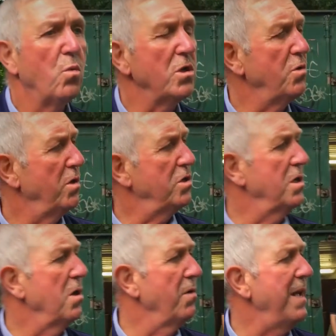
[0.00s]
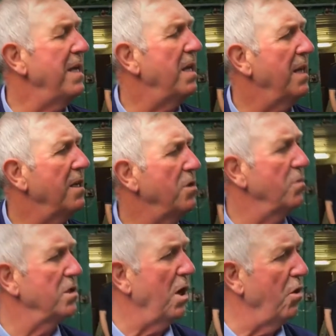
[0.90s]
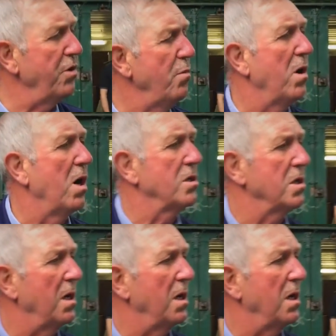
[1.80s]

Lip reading: What do you want us to donate? Do you want honey, water?